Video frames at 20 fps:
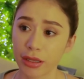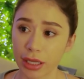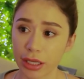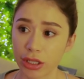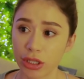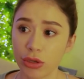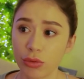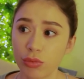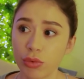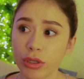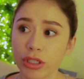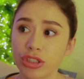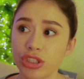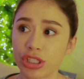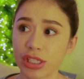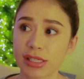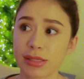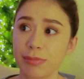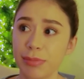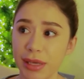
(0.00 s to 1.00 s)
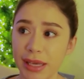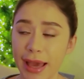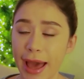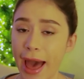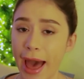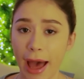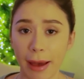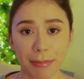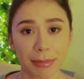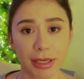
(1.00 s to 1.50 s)
Like, you will just be
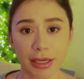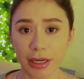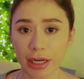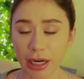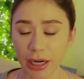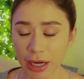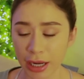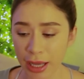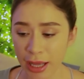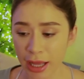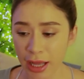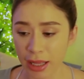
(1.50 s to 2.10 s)
happier.